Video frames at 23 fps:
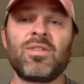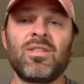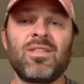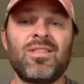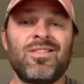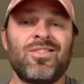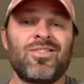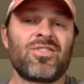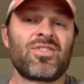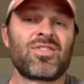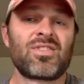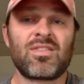
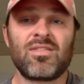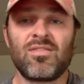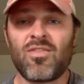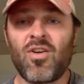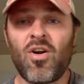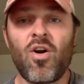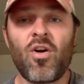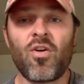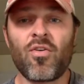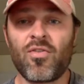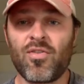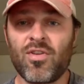they're just
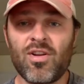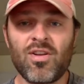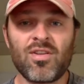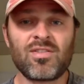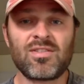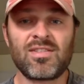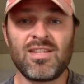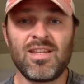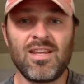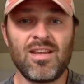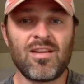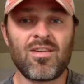harder to
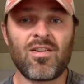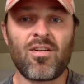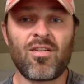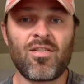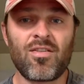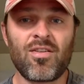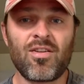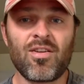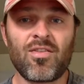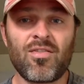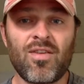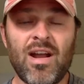see and harder
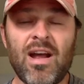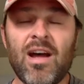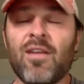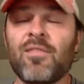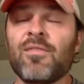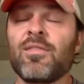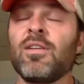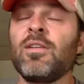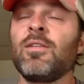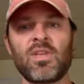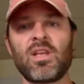to graph.